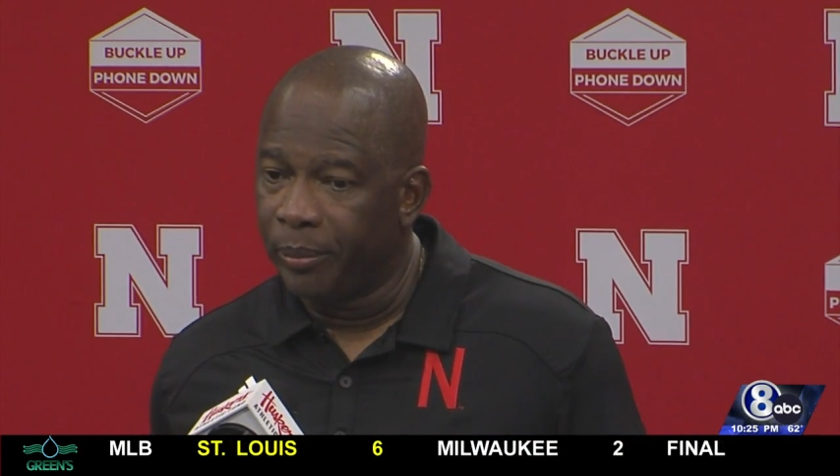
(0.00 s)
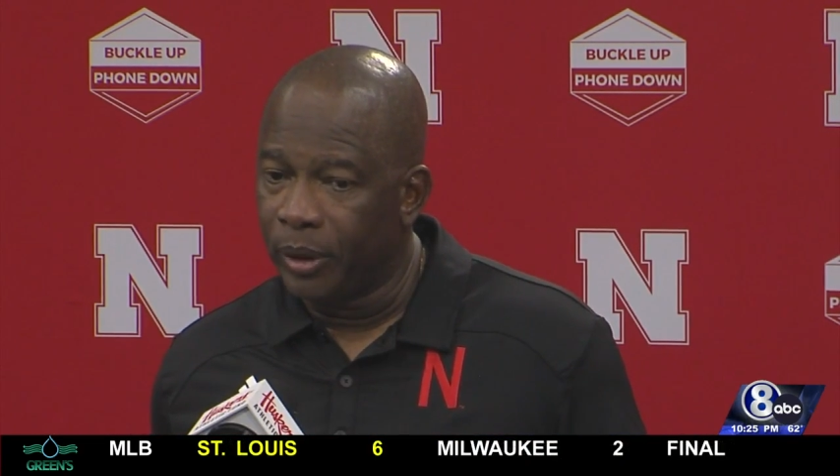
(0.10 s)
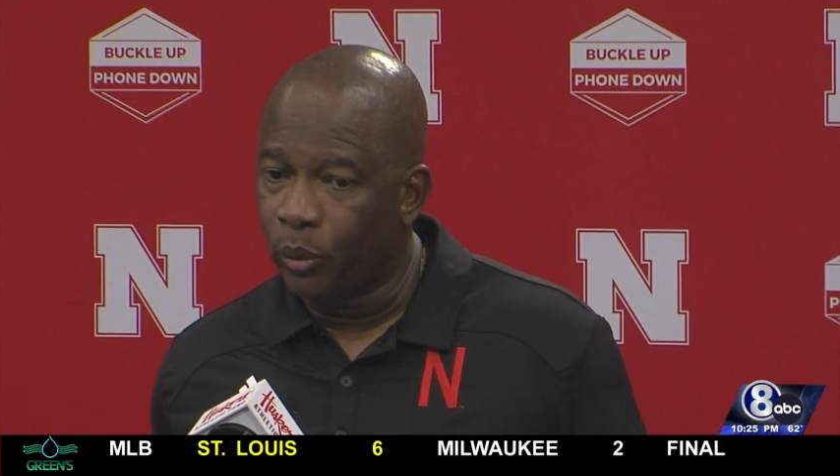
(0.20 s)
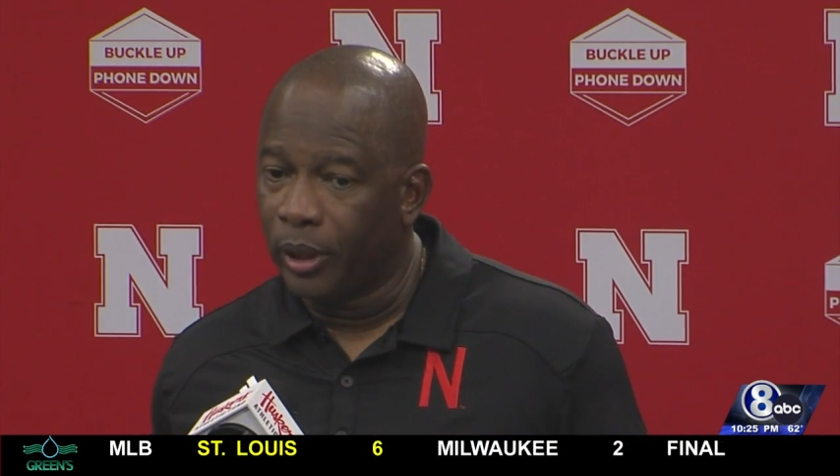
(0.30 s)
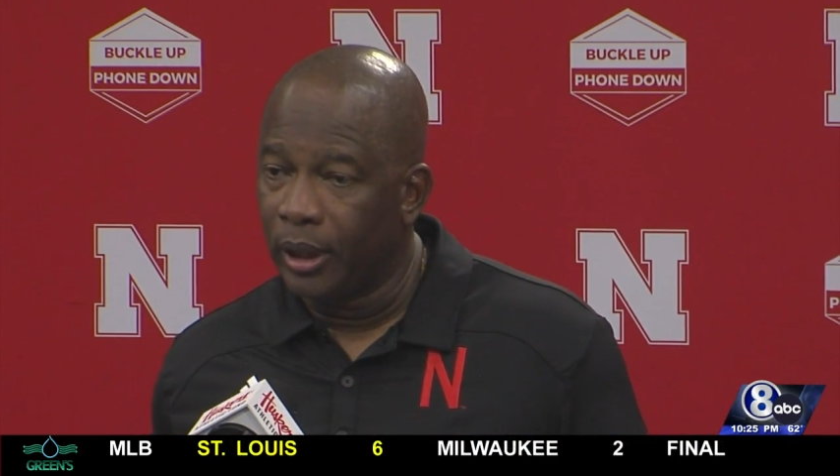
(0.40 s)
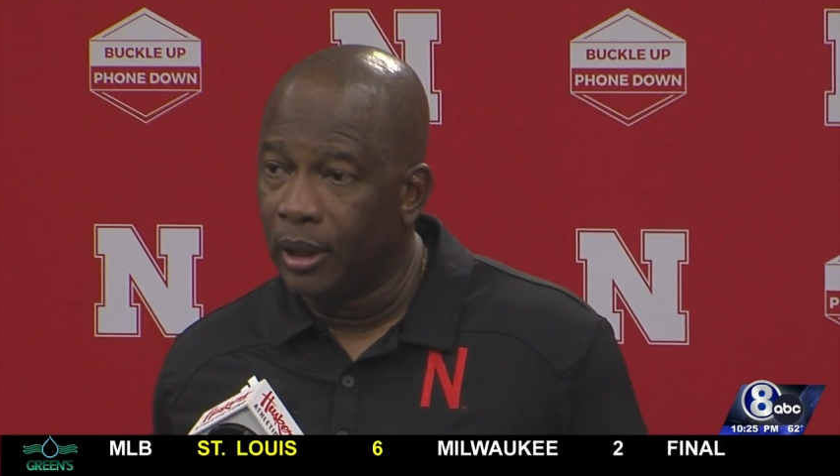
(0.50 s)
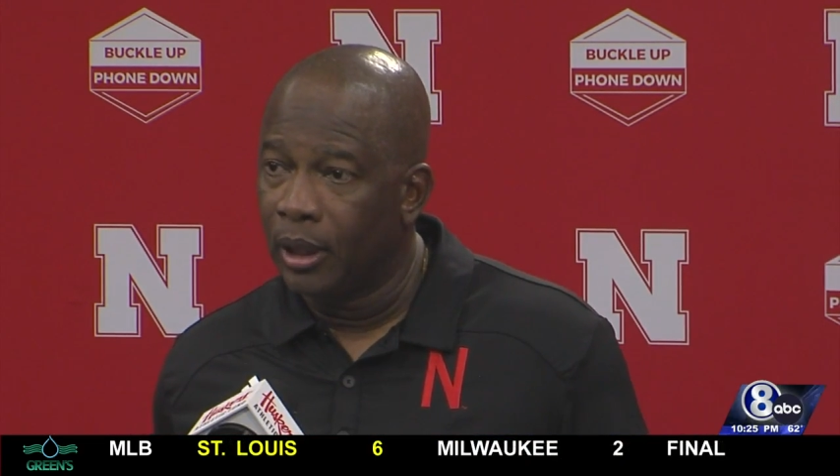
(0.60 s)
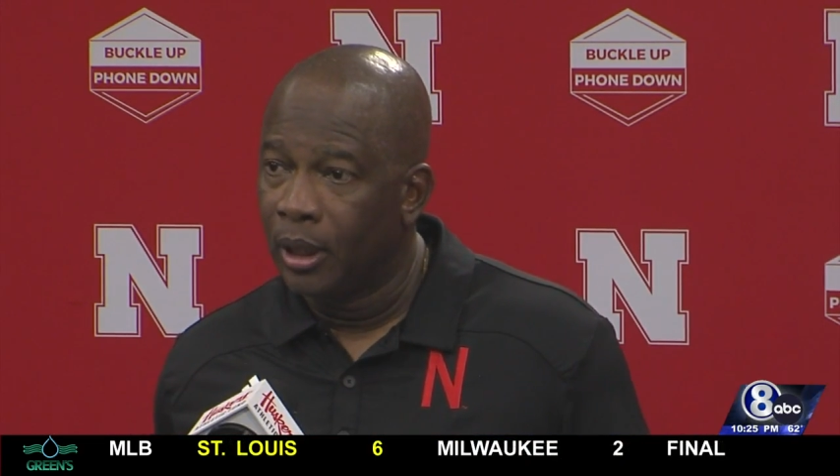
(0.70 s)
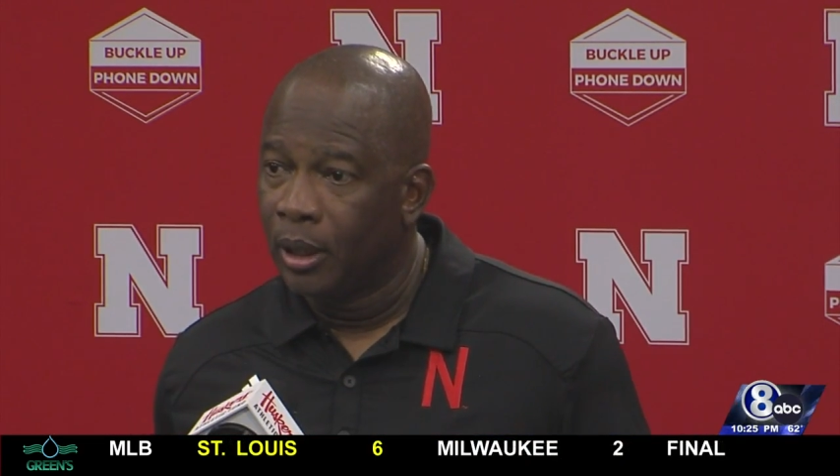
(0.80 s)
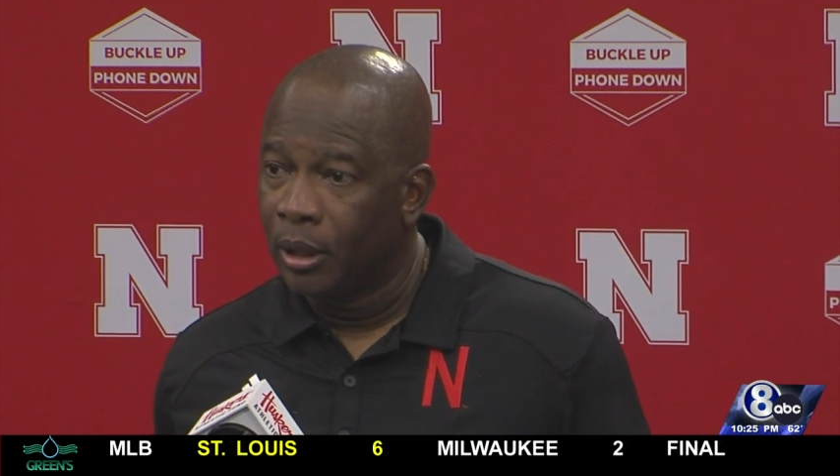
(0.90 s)
between
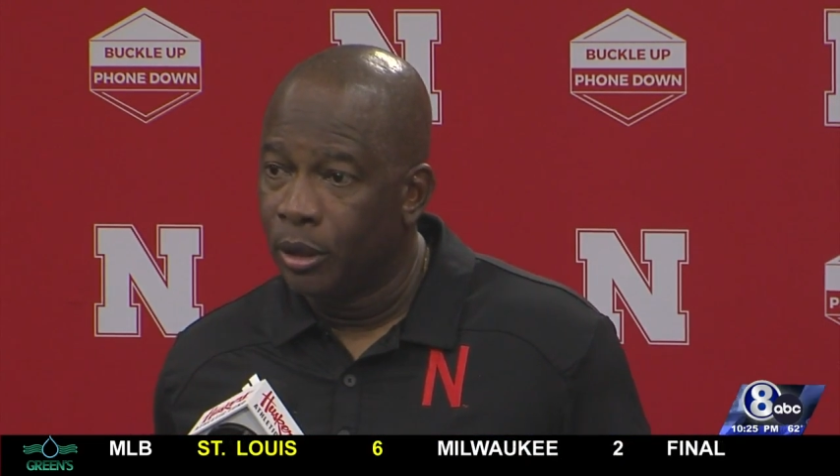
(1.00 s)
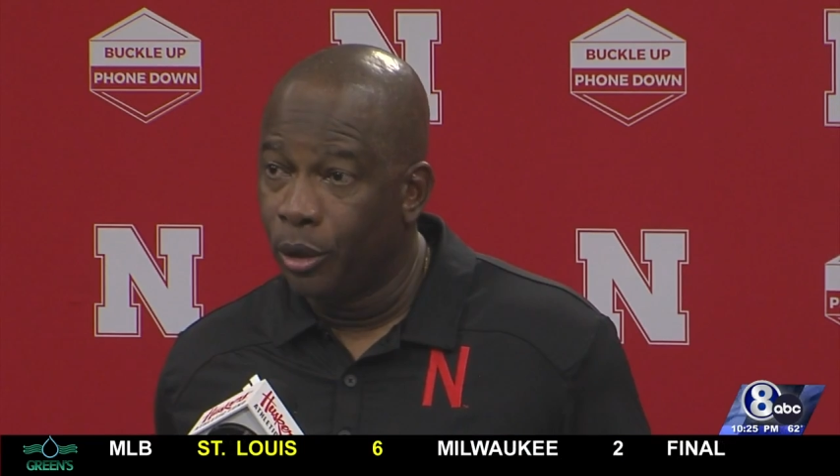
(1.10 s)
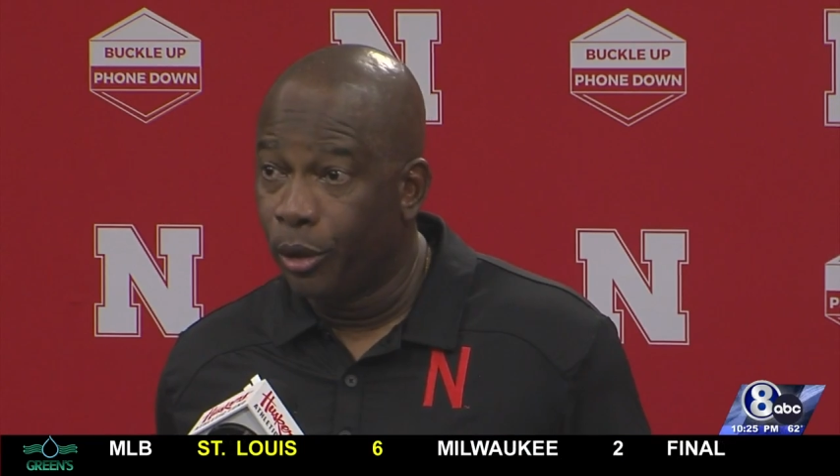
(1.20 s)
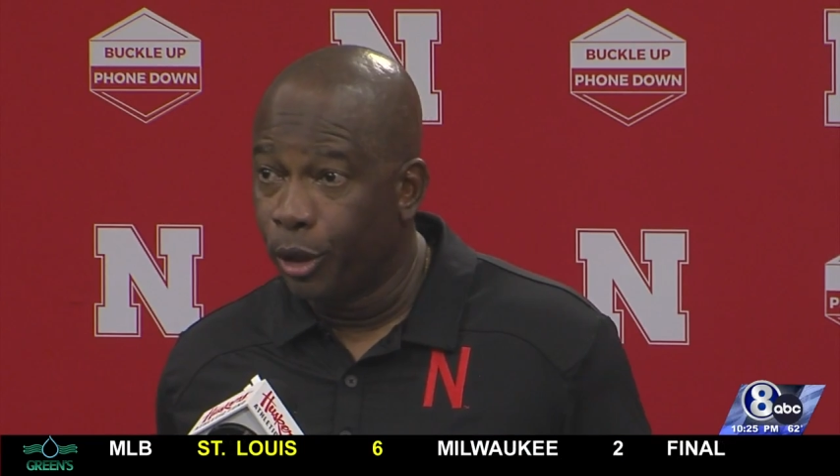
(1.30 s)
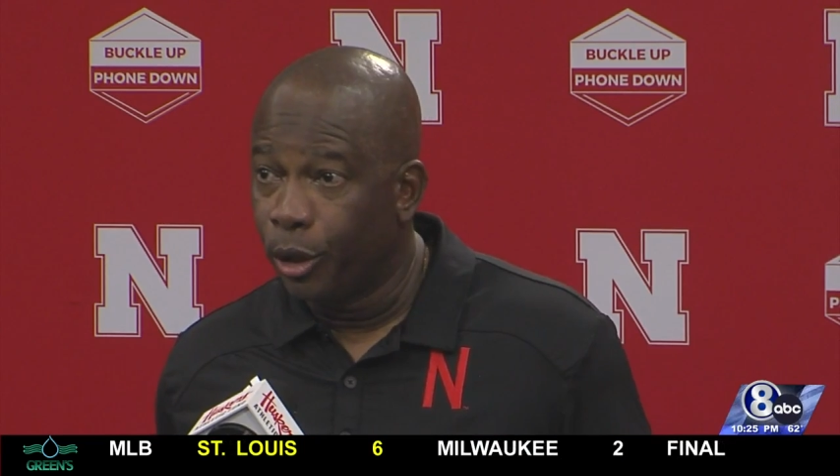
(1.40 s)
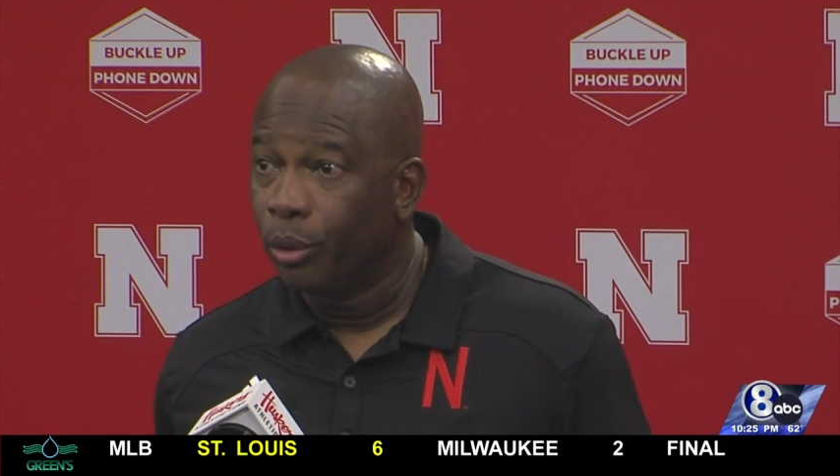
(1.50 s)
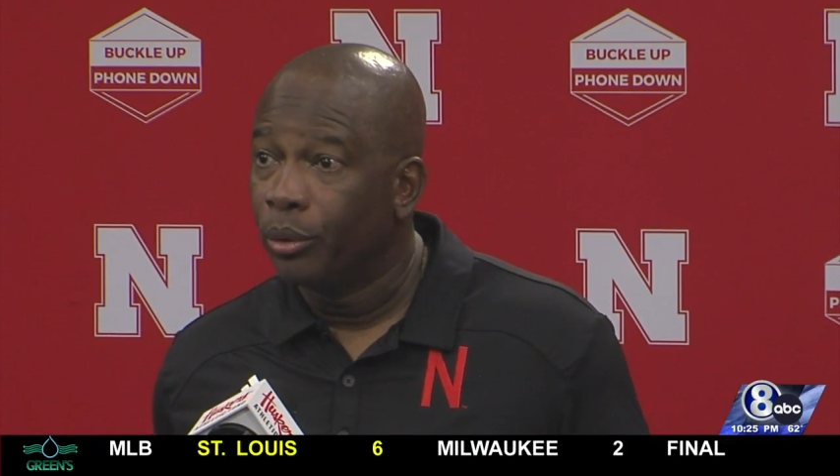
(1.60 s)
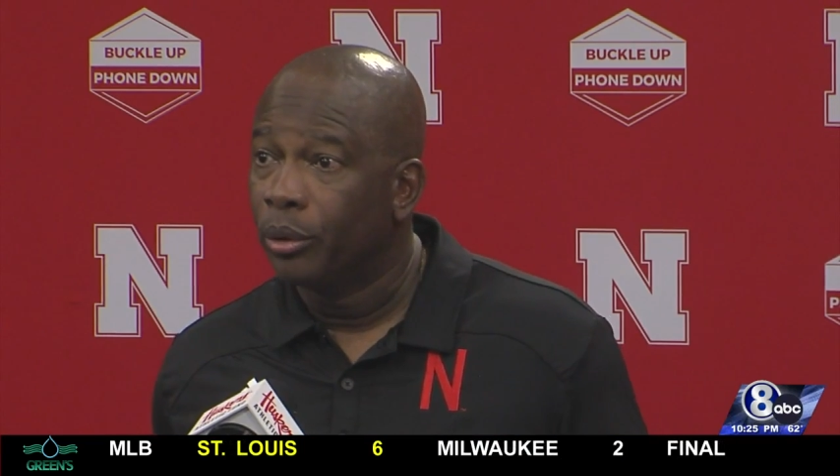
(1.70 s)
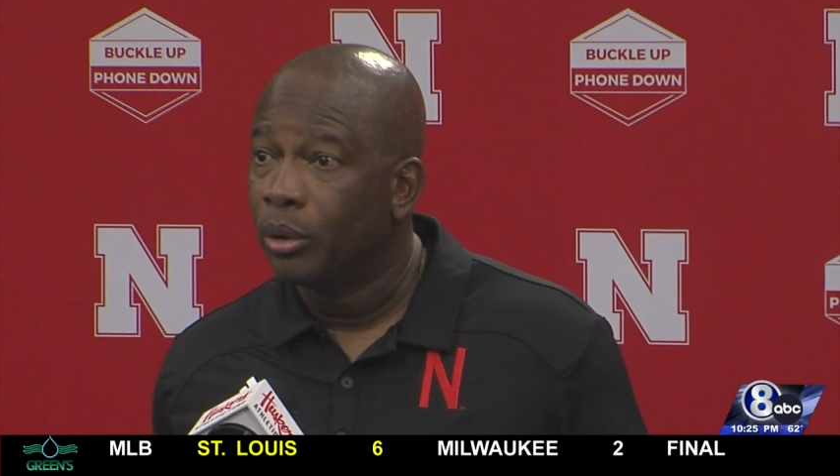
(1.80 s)
you and you,